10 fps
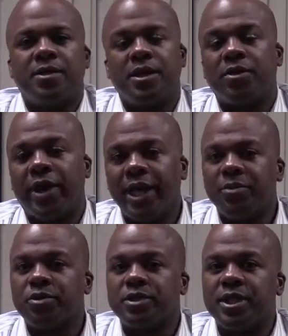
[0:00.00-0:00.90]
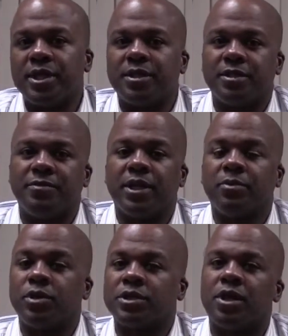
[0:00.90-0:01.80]
The other 80%
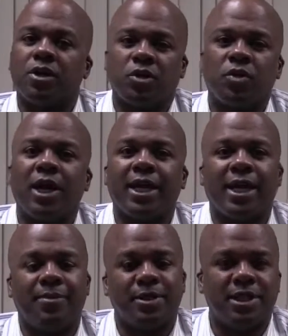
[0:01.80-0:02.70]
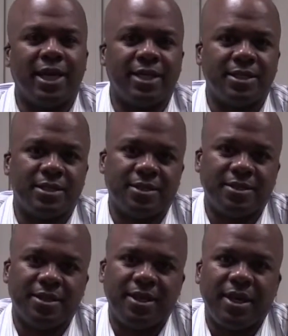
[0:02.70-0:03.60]
develop what's called chronic hepatitis.
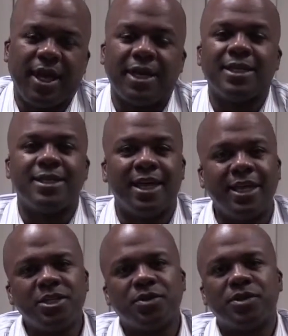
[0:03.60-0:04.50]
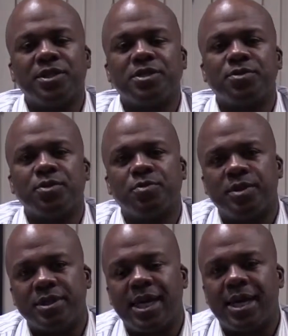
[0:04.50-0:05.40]
And the danger in this group
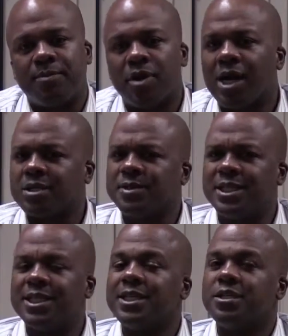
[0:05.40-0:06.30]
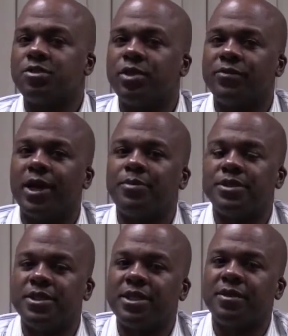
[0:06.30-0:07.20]
is that approximately 10 to
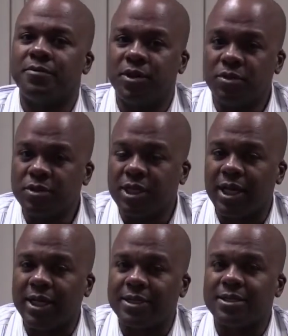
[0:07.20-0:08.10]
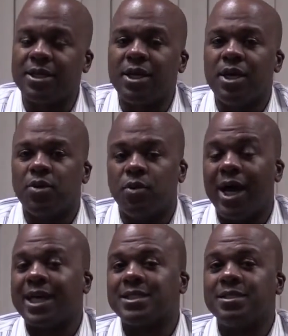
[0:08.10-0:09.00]
25% of those clients will
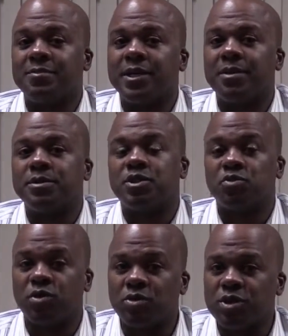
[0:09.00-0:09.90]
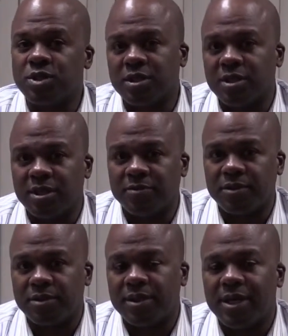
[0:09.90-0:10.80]
actually develop cirrhosis of the liver,